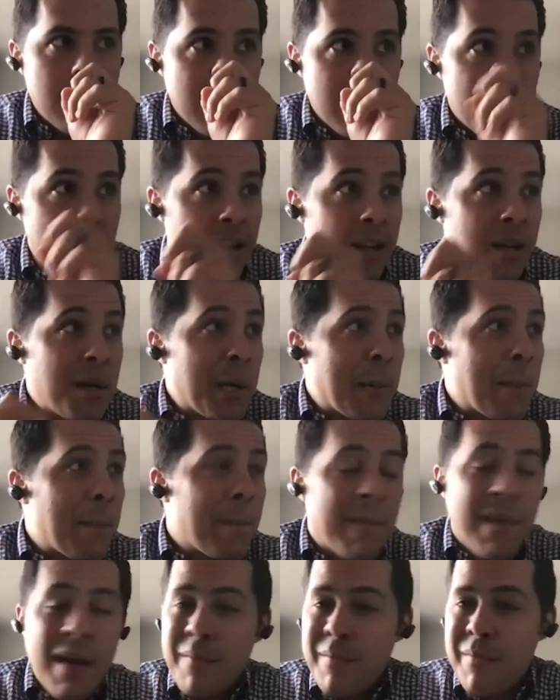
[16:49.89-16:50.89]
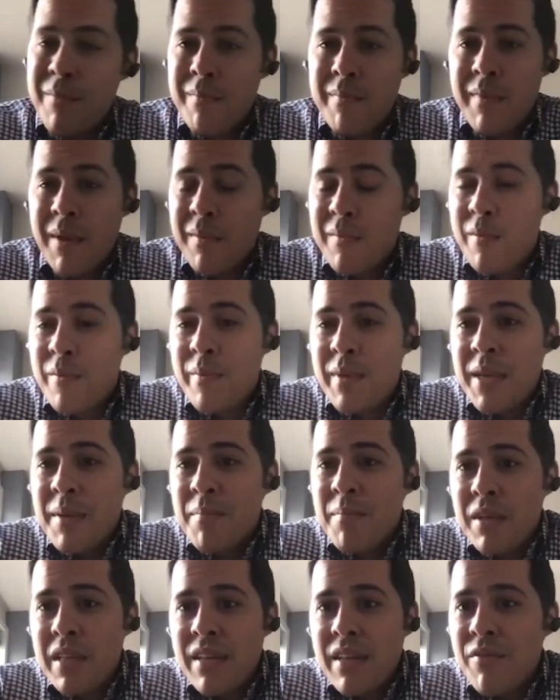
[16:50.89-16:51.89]
I'm a big
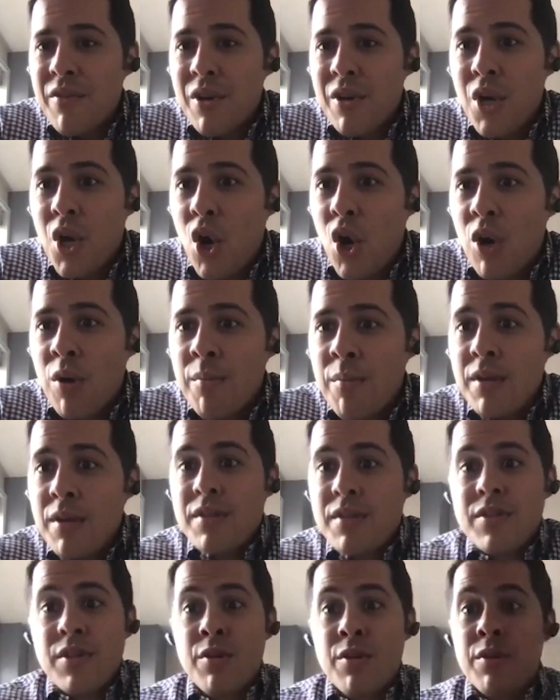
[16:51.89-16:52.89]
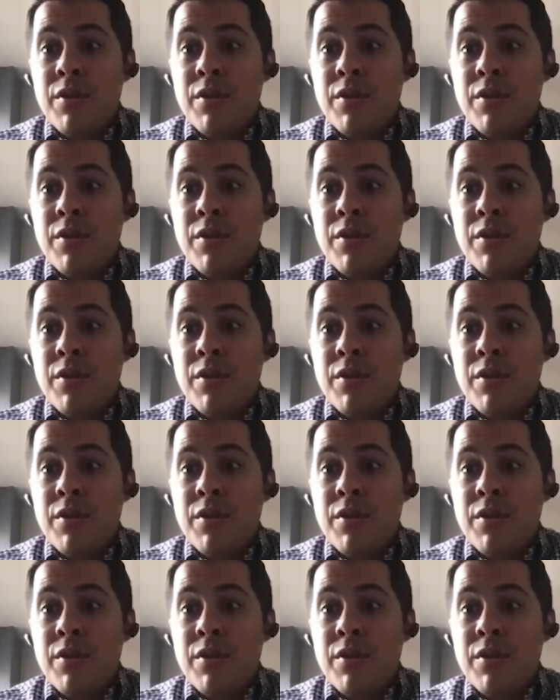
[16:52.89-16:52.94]
believer in karma, so you